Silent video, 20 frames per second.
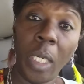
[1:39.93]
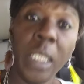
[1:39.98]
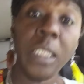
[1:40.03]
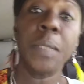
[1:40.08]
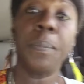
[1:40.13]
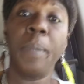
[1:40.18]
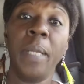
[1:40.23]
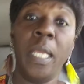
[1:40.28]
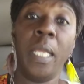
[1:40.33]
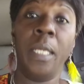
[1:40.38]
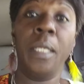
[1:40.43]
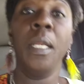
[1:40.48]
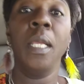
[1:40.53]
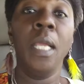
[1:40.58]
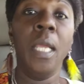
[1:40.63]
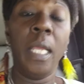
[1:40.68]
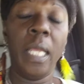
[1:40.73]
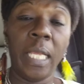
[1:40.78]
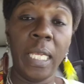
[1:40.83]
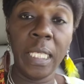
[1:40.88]
It's been
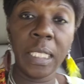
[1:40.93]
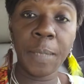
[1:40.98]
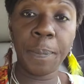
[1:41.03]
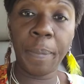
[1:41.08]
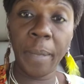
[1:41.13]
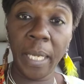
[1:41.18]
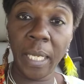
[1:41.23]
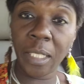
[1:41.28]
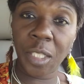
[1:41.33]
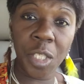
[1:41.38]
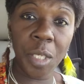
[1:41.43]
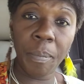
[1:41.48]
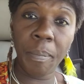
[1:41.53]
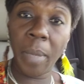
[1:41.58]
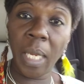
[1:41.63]
it's been to